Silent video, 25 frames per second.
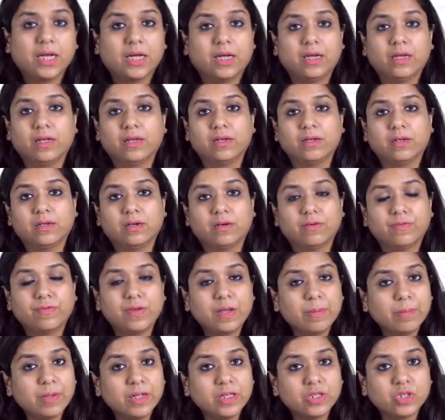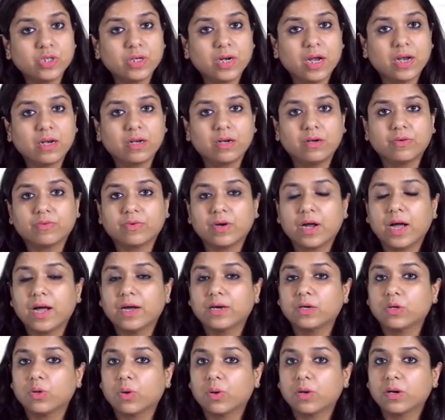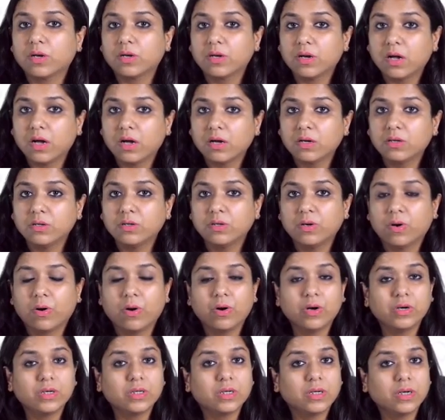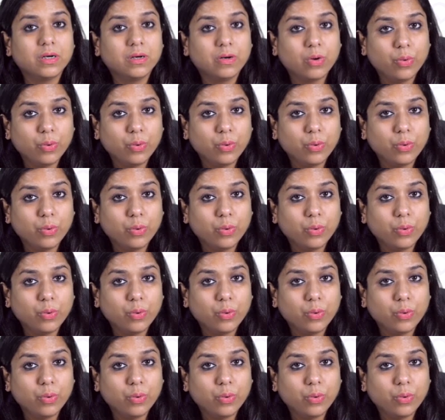in female genital tract or lung or